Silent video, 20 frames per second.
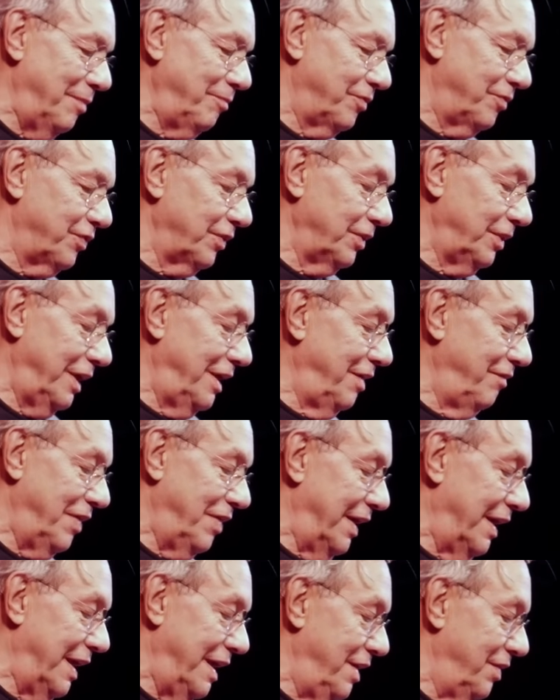them for
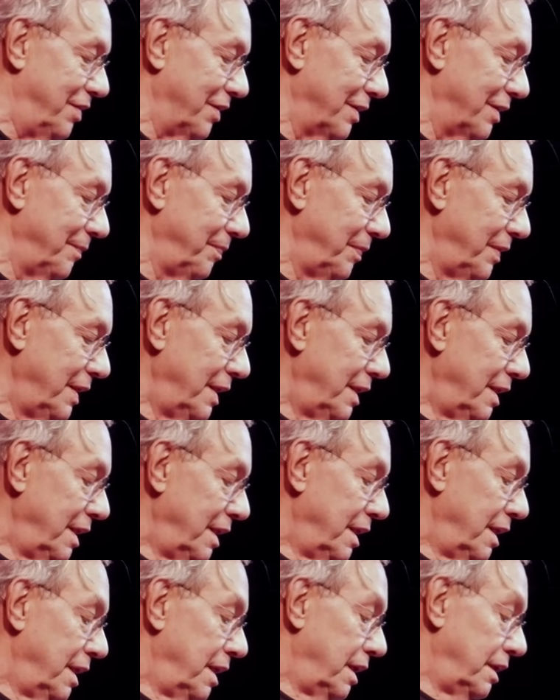leaving either.
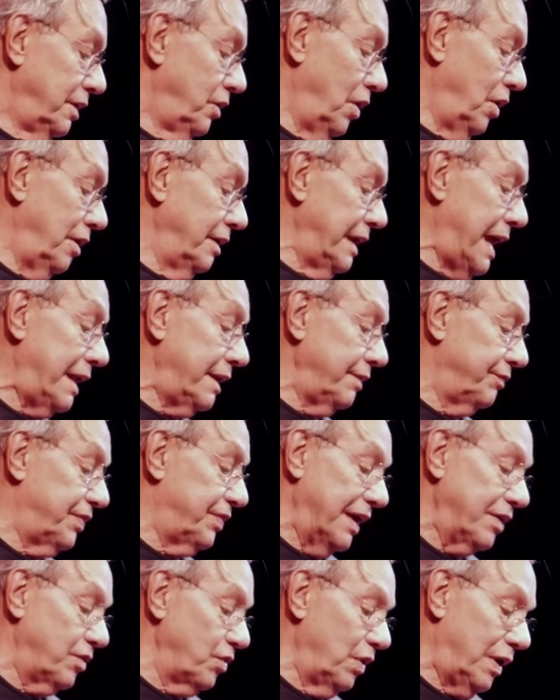No, not if
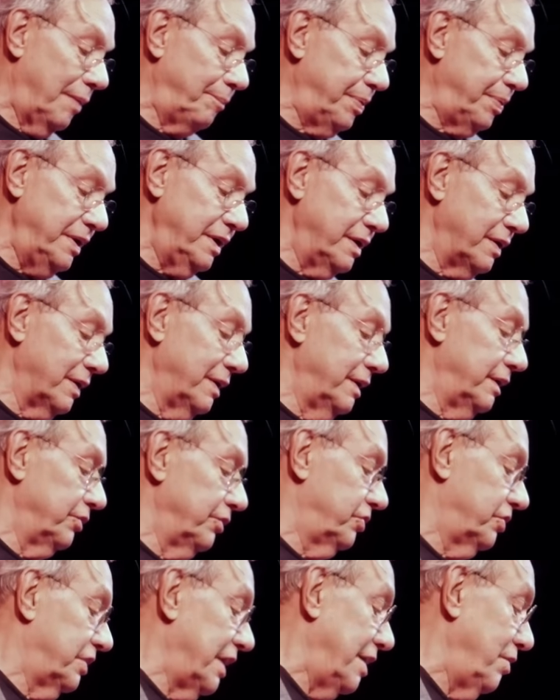they grew up here in
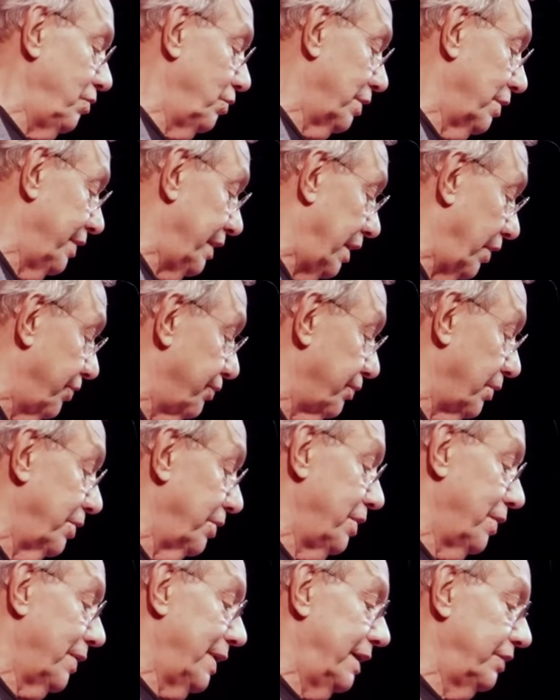a state where they'll throw
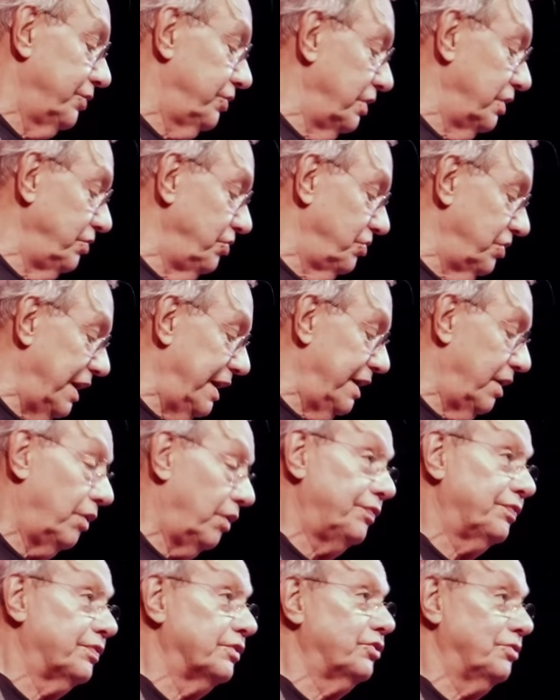your ass in
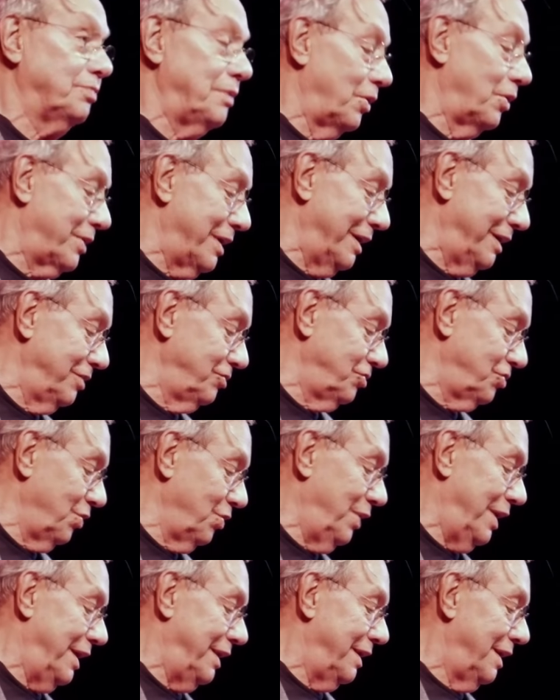jail for smoking a
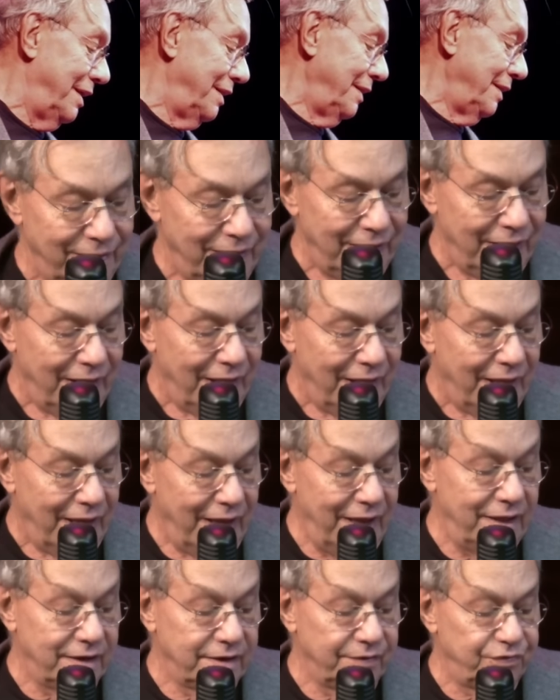joint.
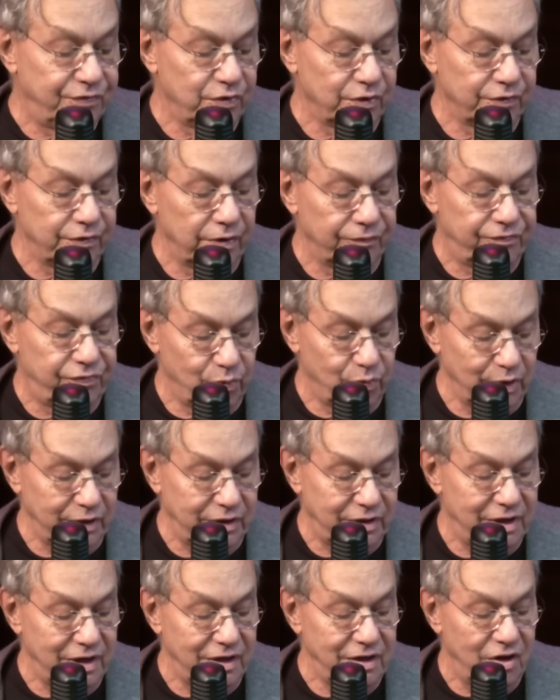And if your
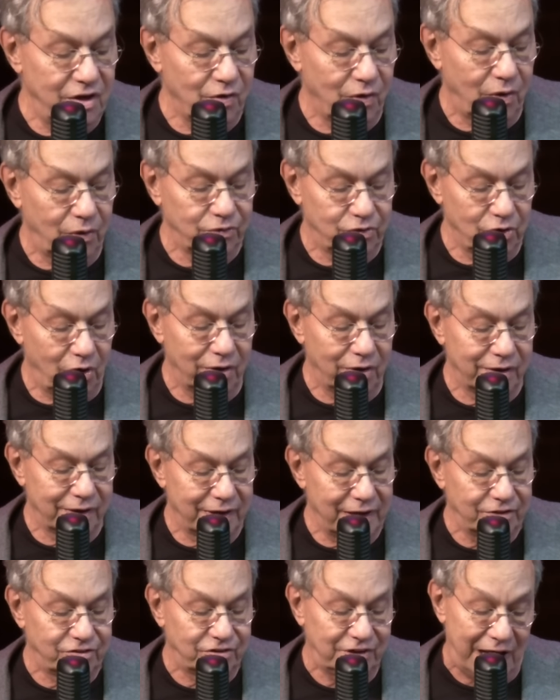14-year-old daughter
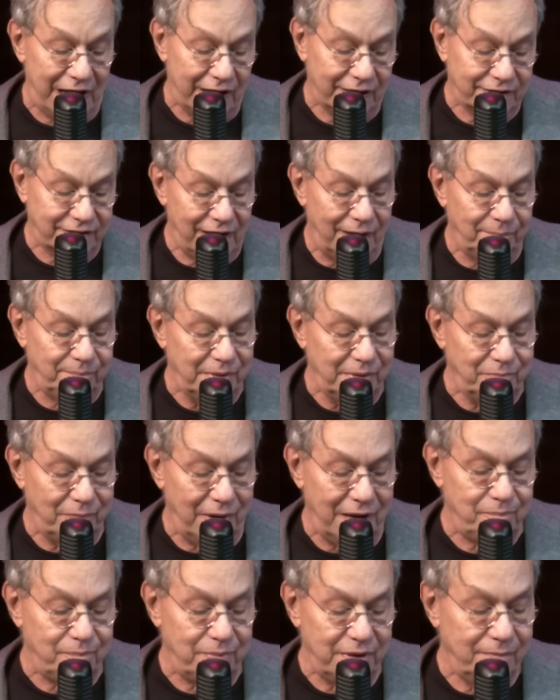gets knocked up, it
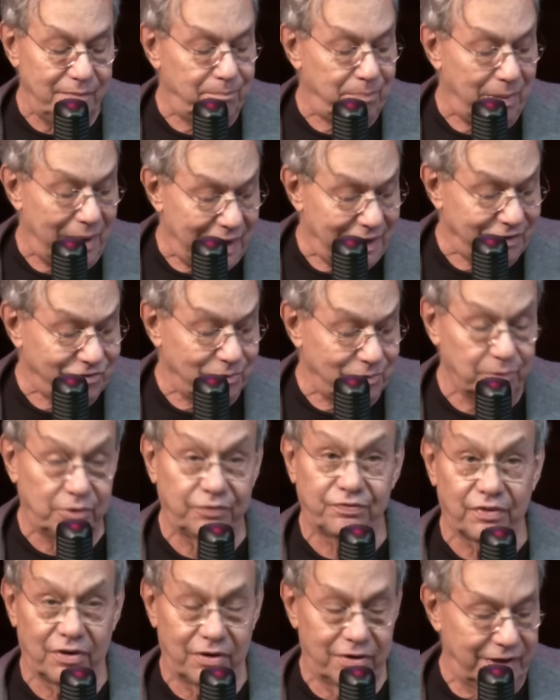might be impossible
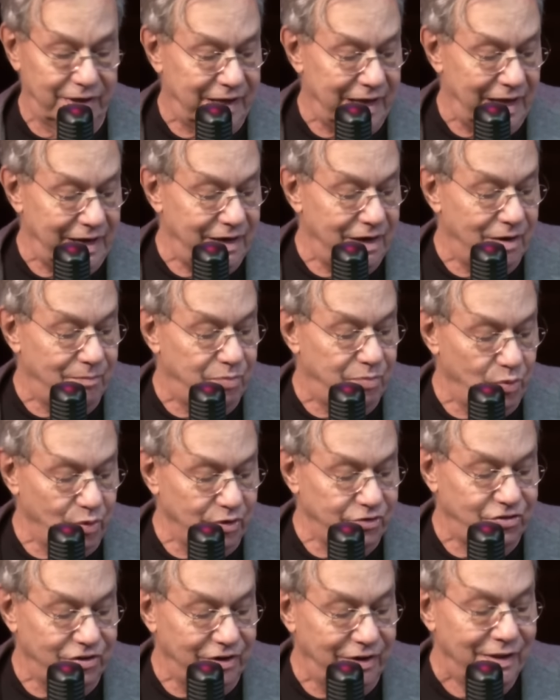for her to get an
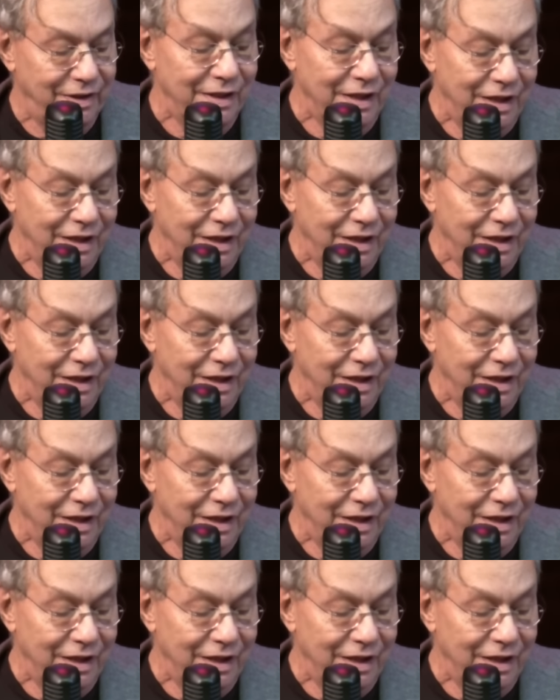abortion